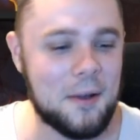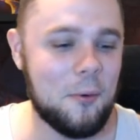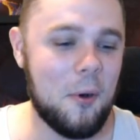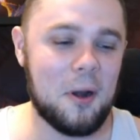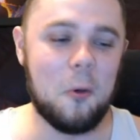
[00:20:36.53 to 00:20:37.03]

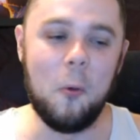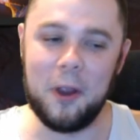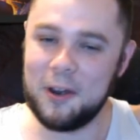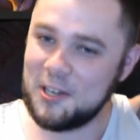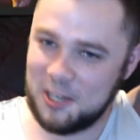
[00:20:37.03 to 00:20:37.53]
What a
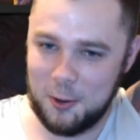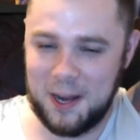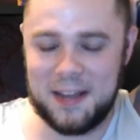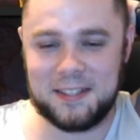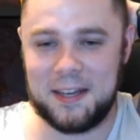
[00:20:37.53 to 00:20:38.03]
weird
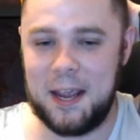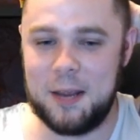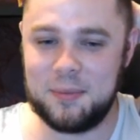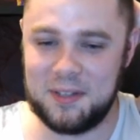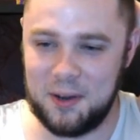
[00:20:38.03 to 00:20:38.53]
showcase of
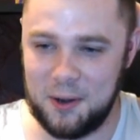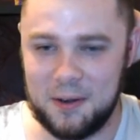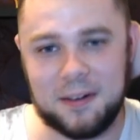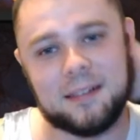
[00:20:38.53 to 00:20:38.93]
games, though.